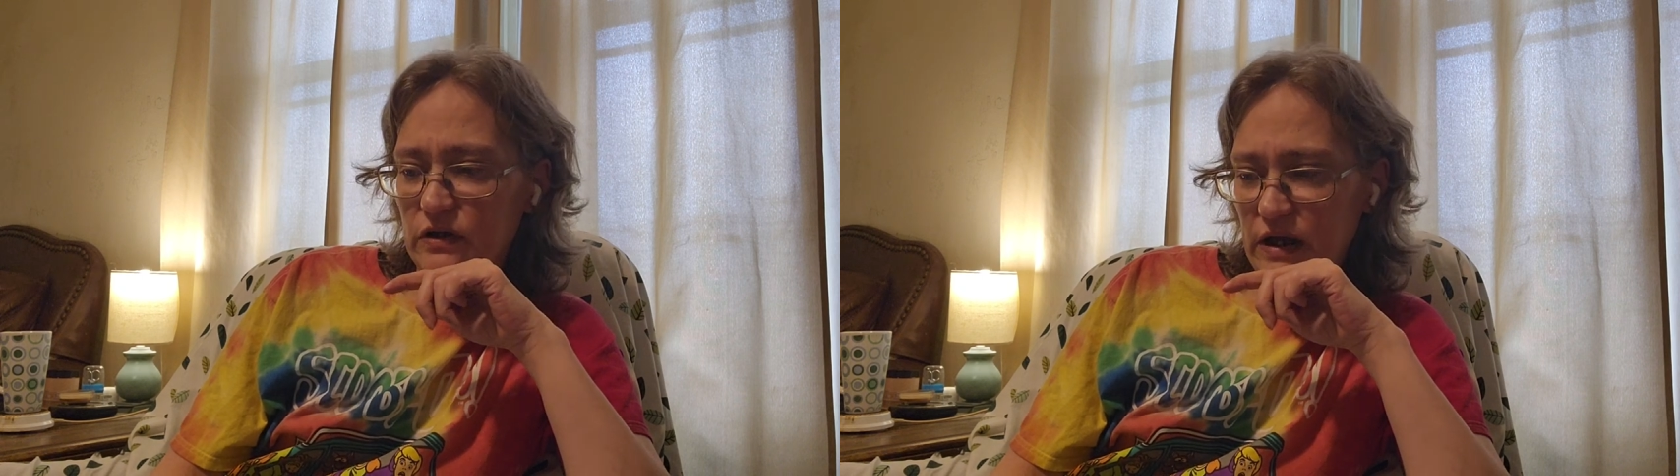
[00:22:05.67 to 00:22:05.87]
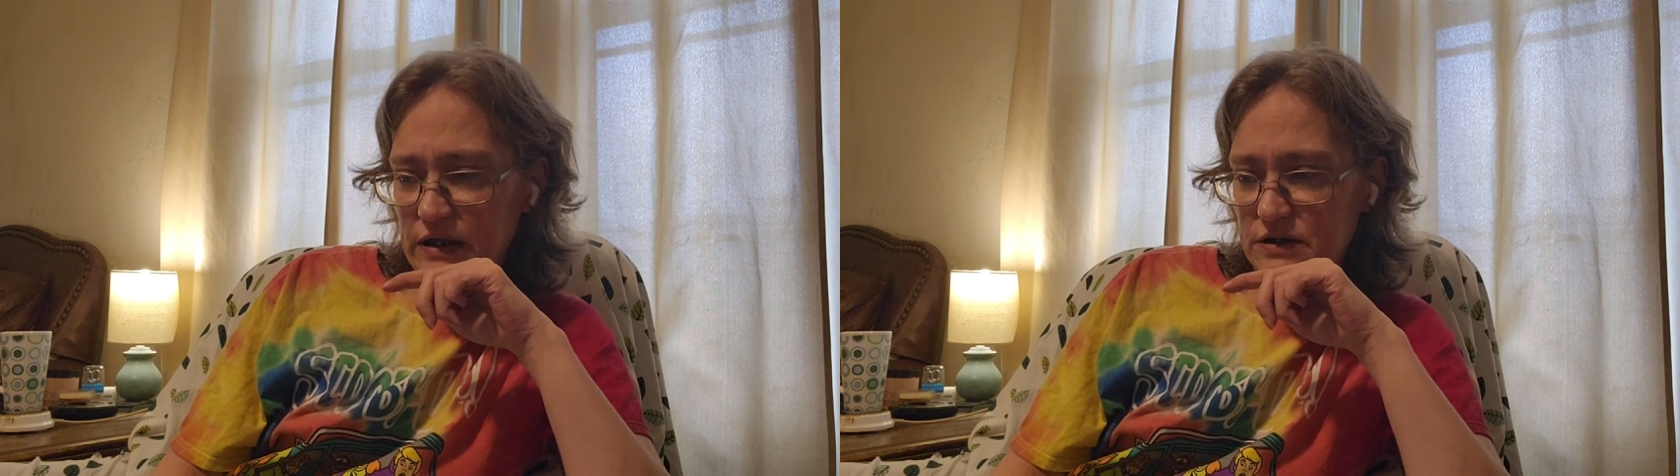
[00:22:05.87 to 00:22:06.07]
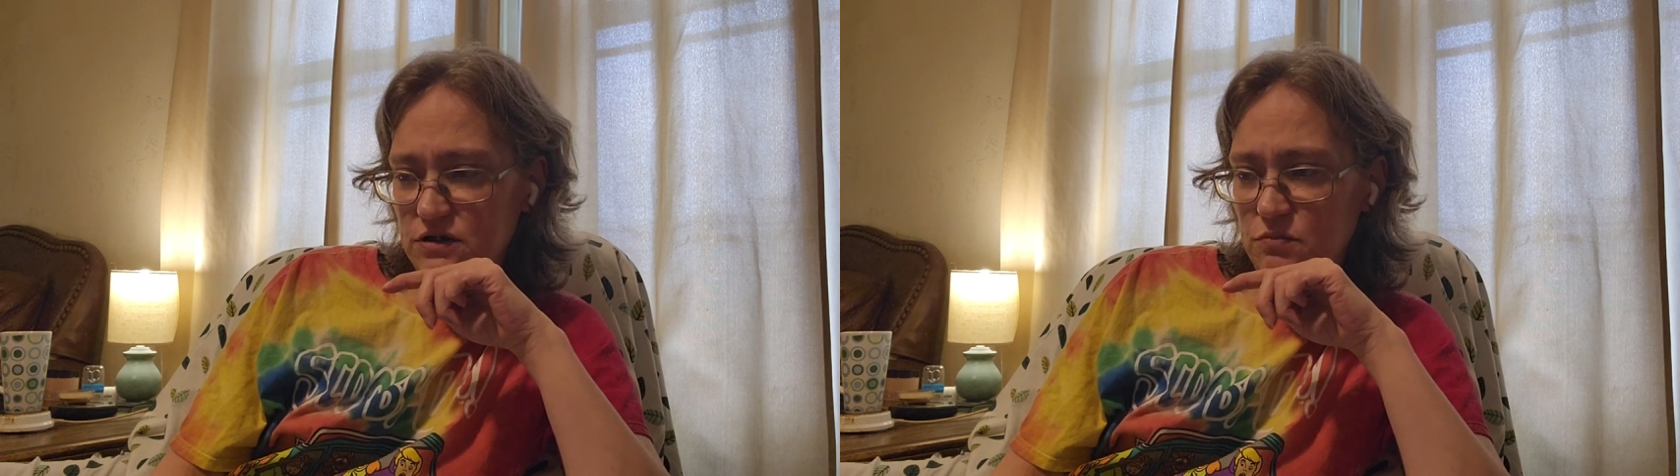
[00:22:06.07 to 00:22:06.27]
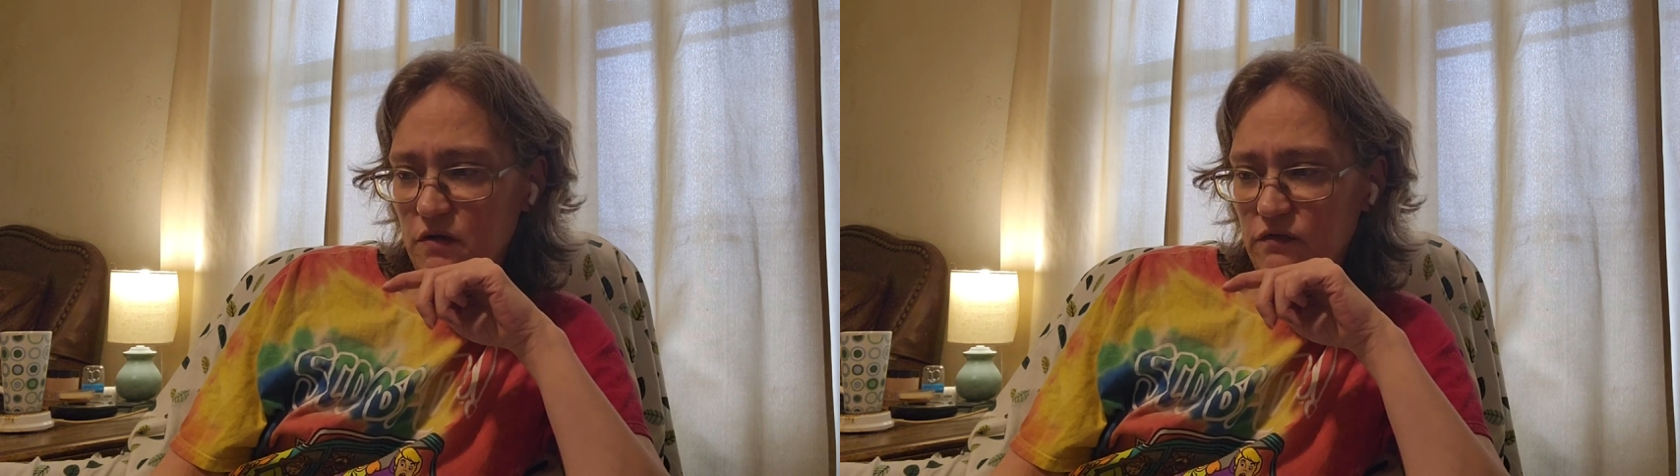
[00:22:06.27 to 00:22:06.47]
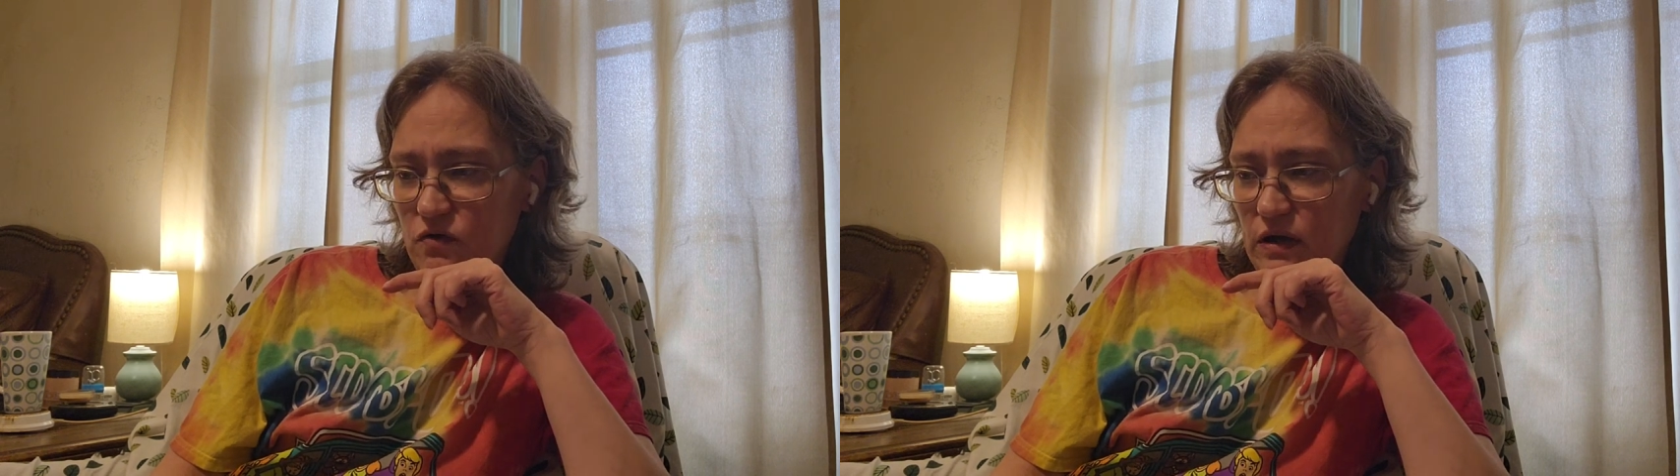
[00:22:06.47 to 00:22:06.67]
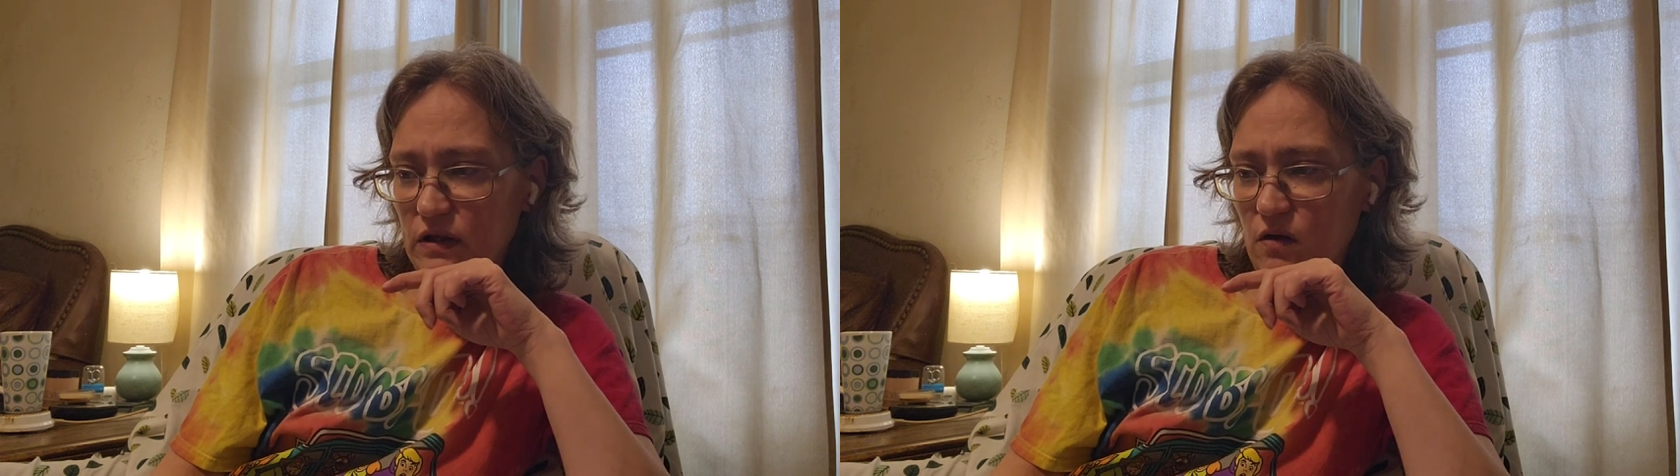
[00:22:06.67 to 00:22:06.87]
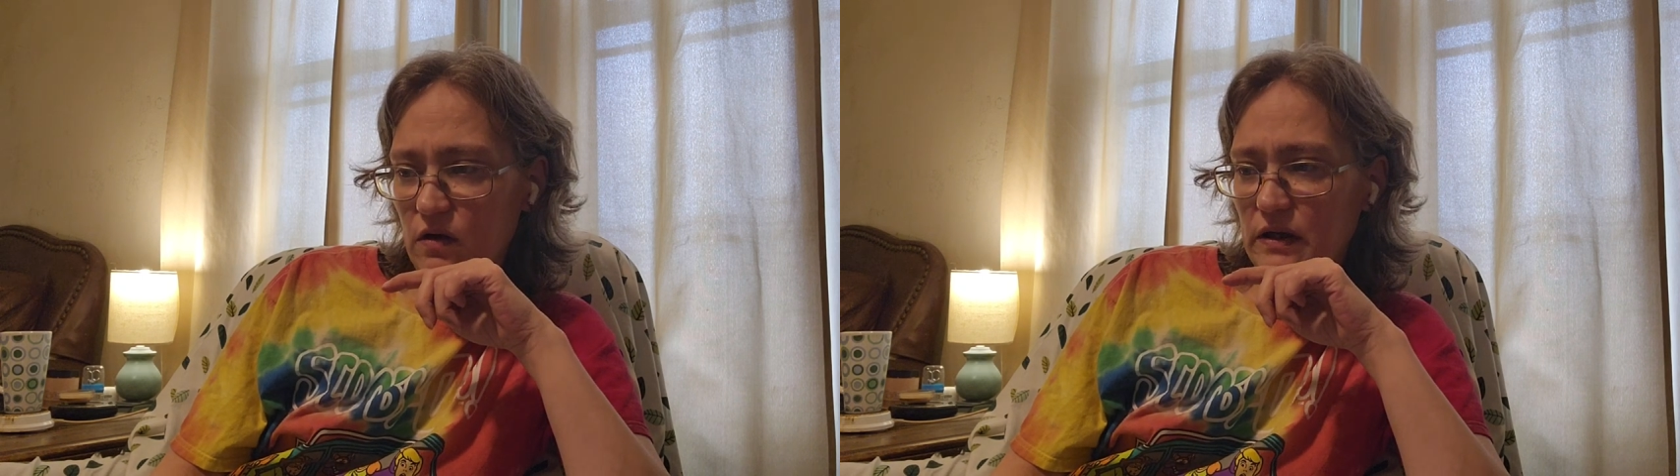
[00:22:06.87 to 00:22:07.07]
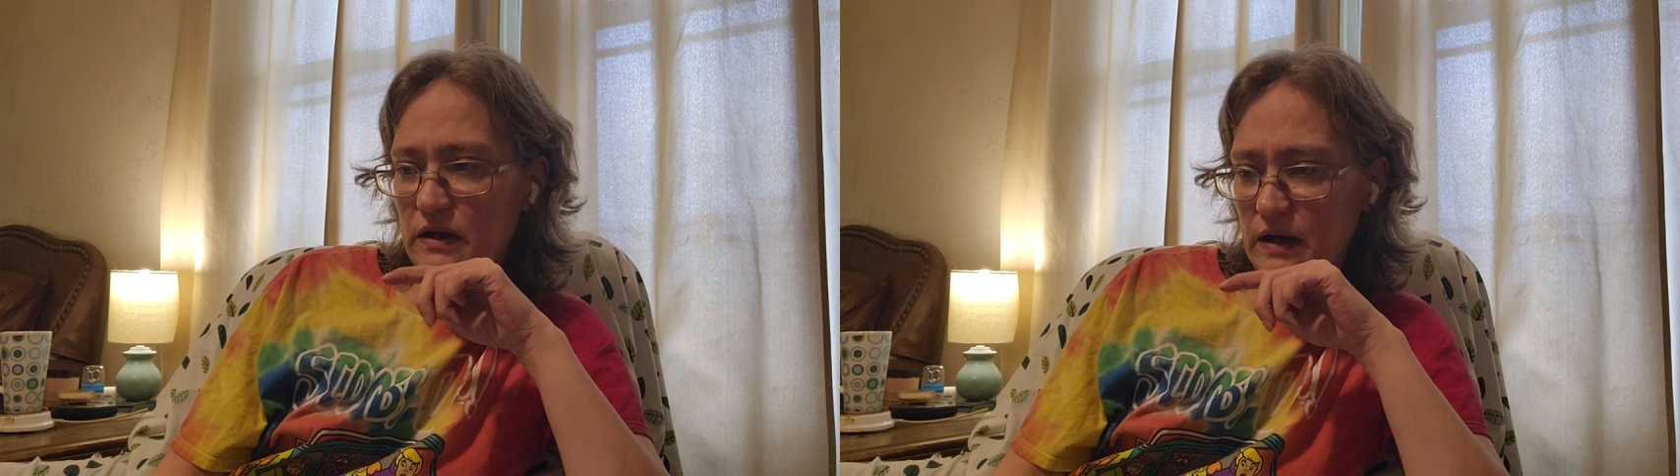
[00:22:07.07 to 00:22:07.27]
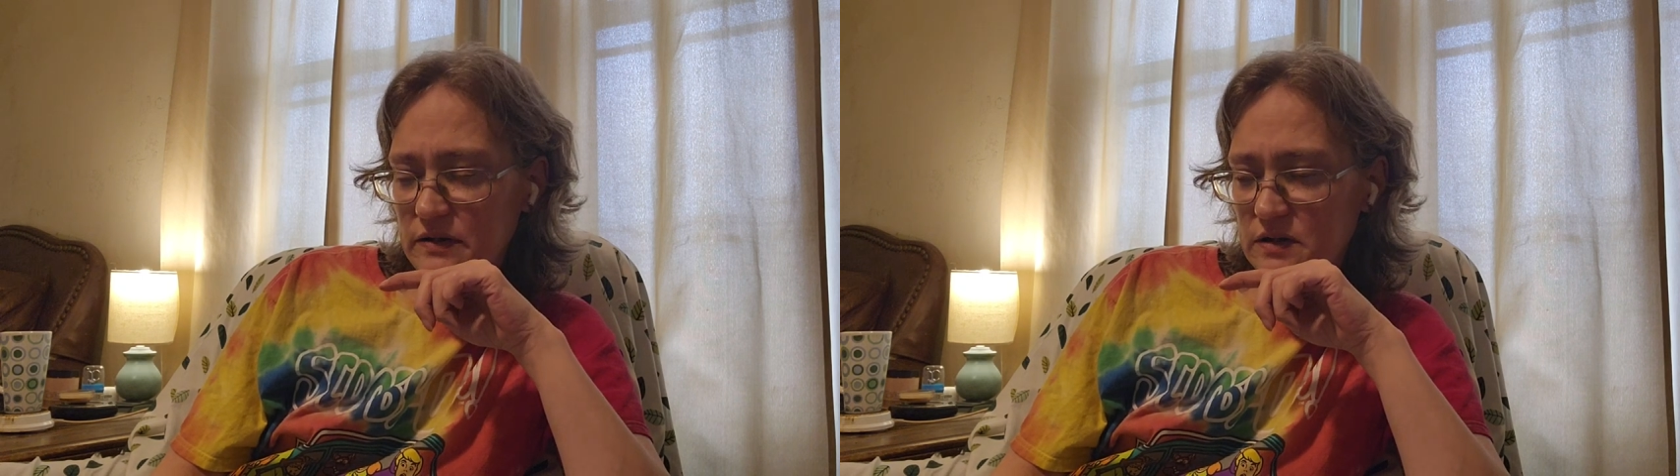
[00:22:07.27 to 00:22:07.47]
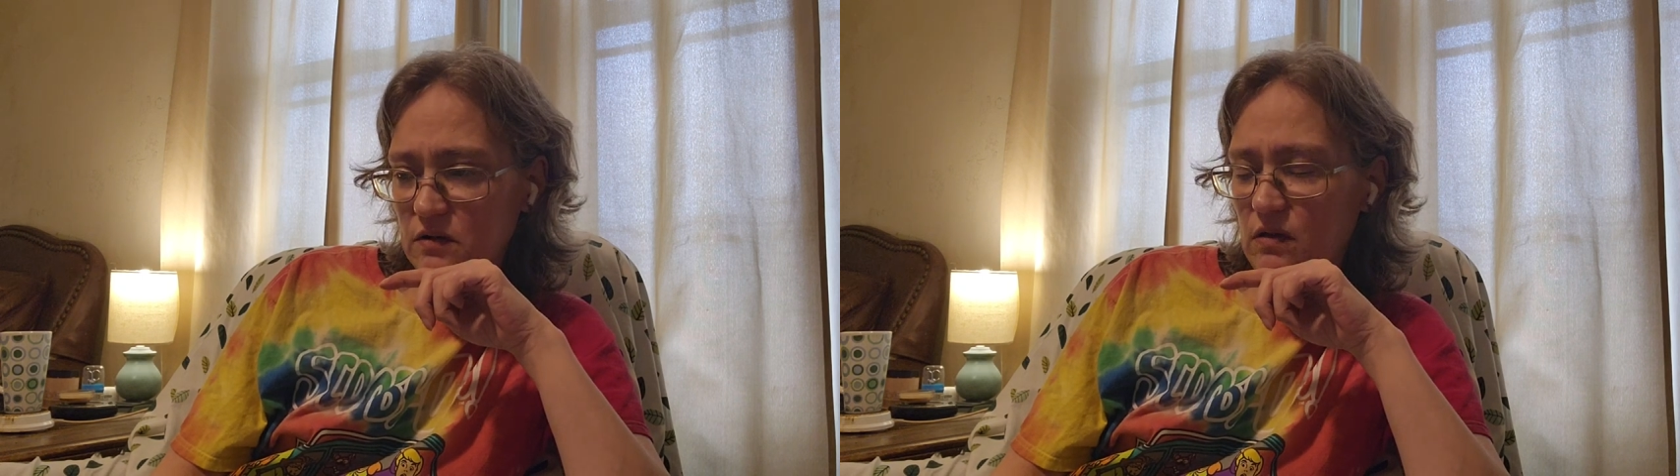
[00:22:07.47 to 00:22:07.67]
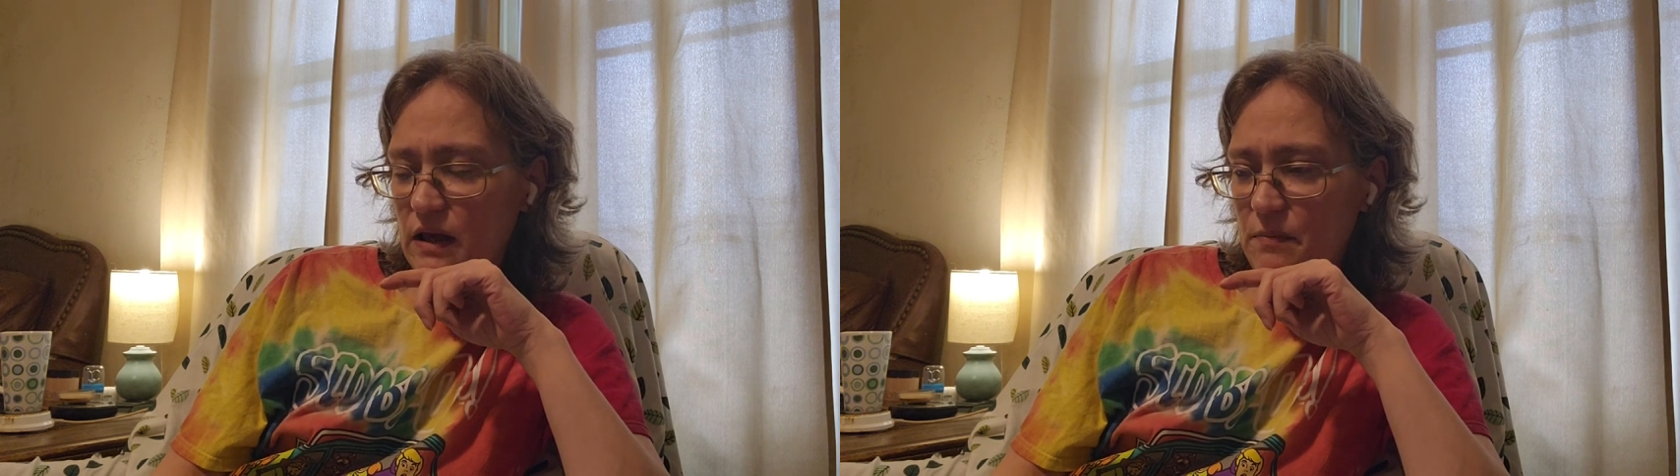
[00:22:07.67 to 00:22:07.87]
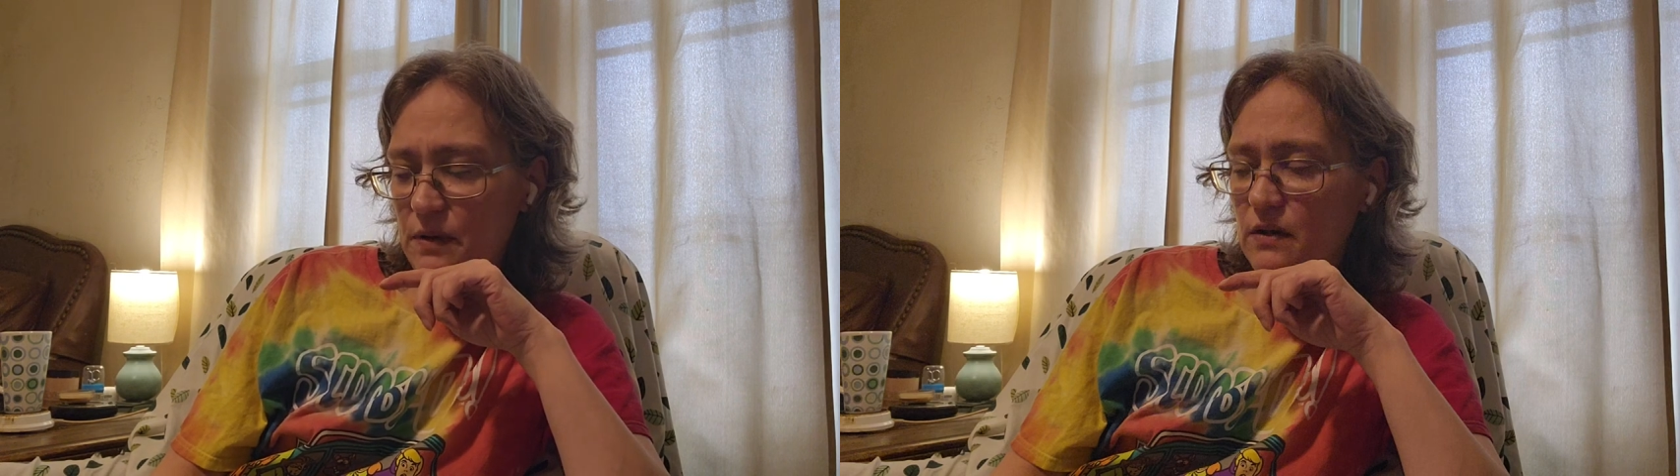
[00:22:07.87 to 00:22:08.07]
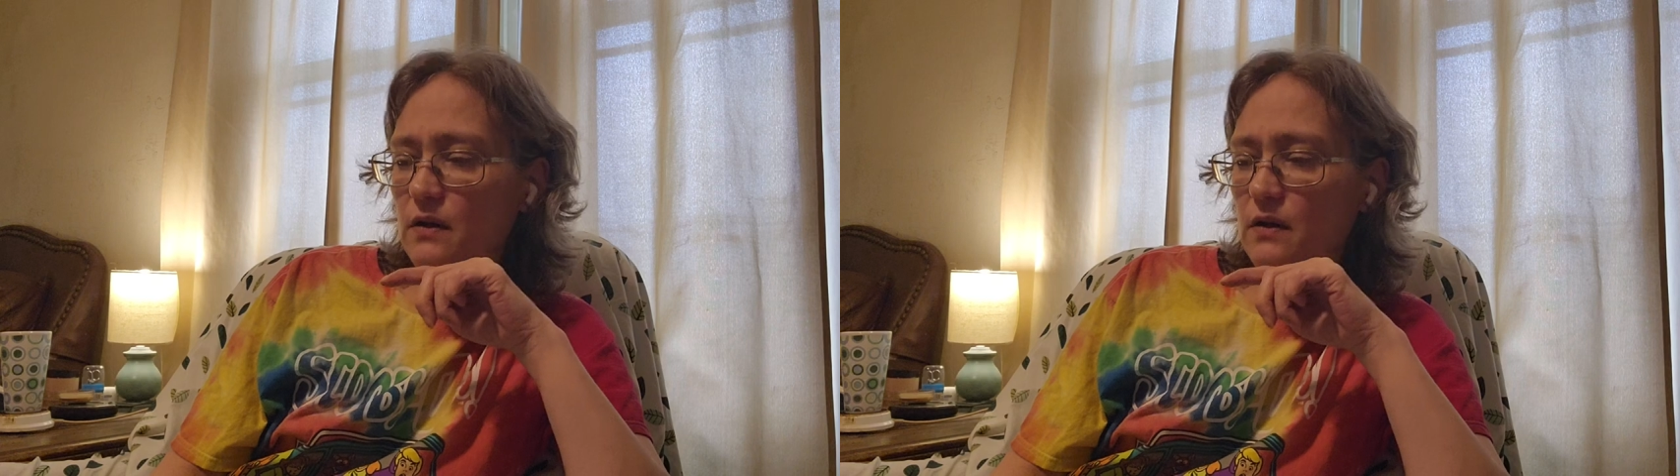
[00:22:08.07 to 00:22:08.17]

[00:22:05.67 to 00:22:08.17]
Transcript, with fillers: Casey's moving right along at a nice little clip.